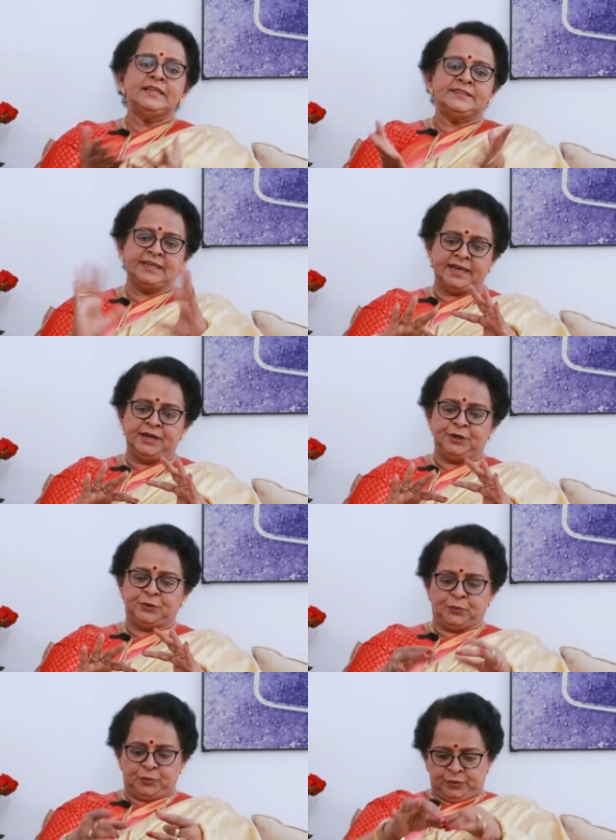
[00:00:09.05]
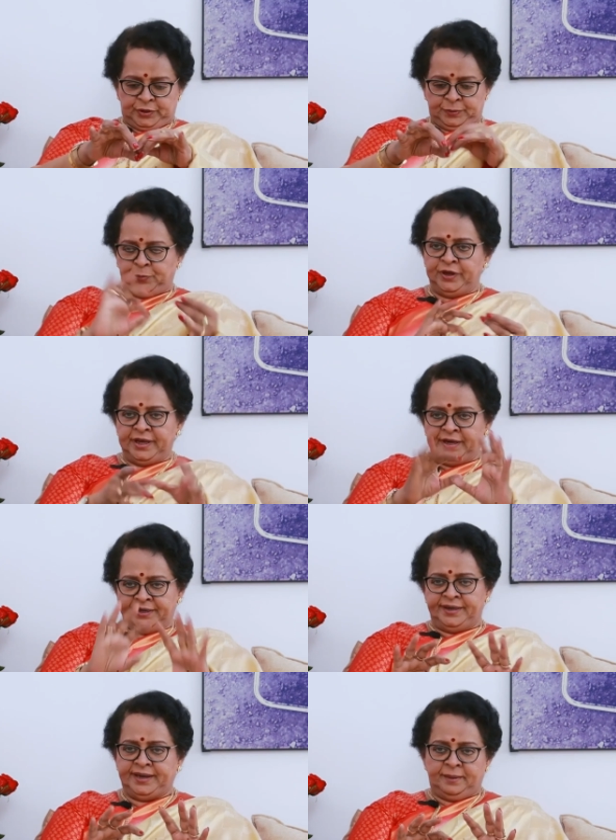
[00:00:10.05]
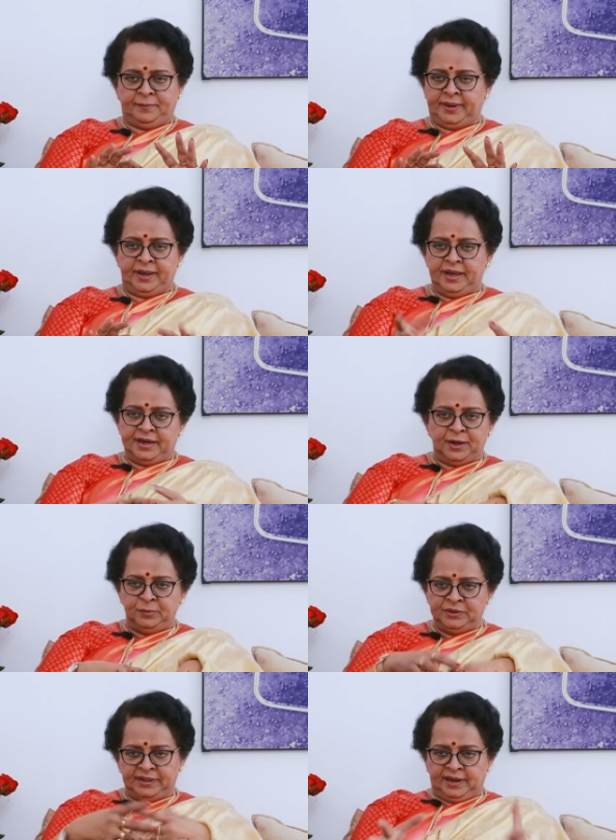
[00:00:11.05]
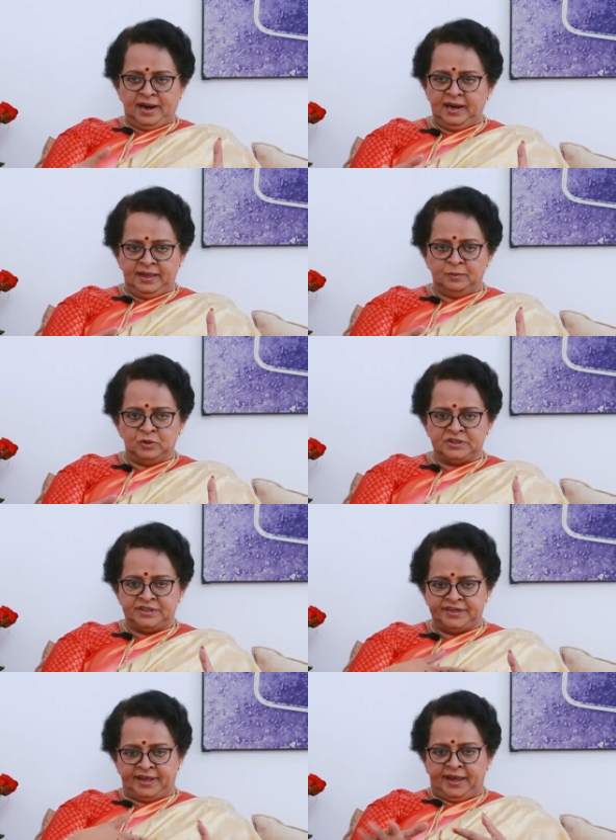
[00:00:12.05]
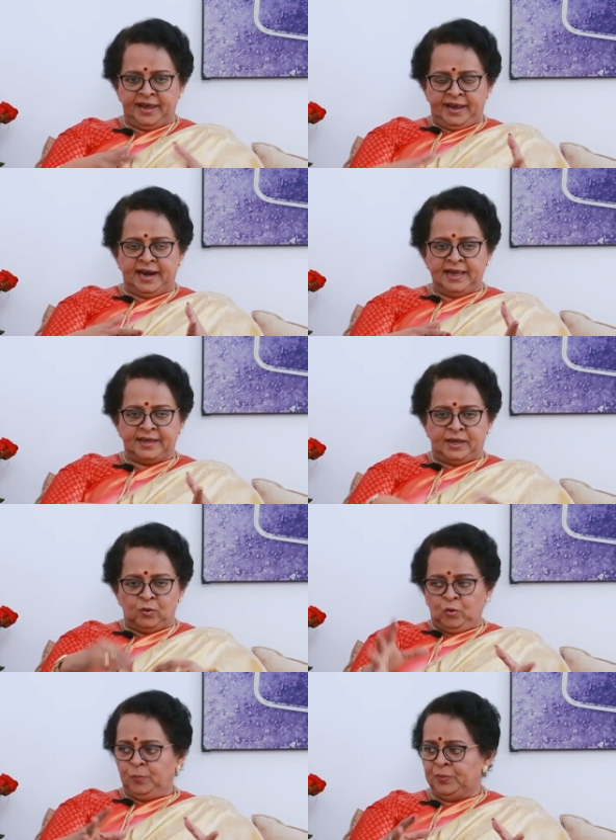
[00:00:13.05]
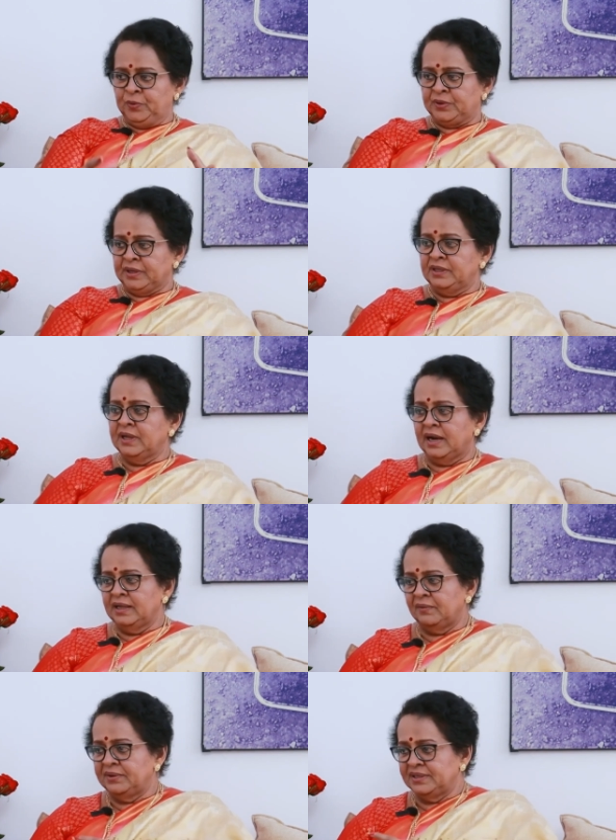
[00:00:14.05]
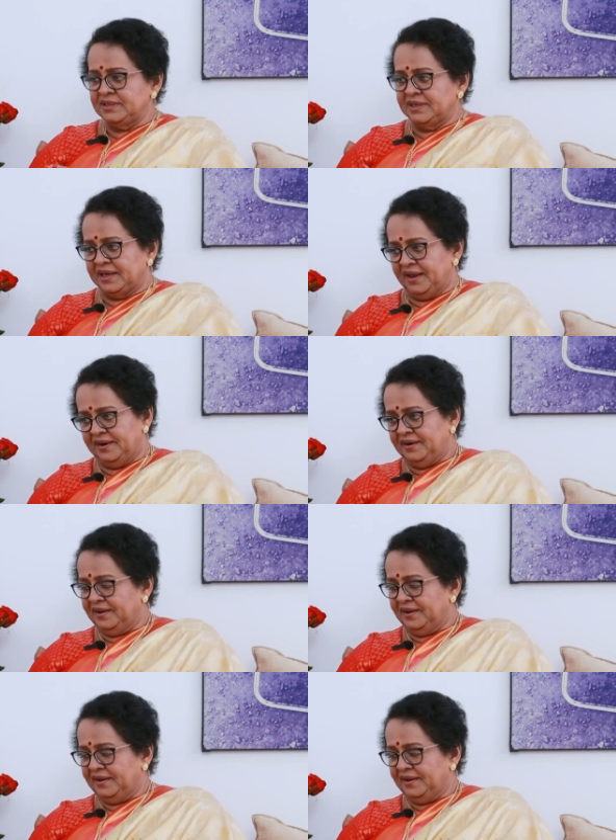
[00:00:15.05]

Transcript: Chicken it too. Putting in it to tame me. And do the Kalaka Burshite, Elaki, Uput, is that the chicken?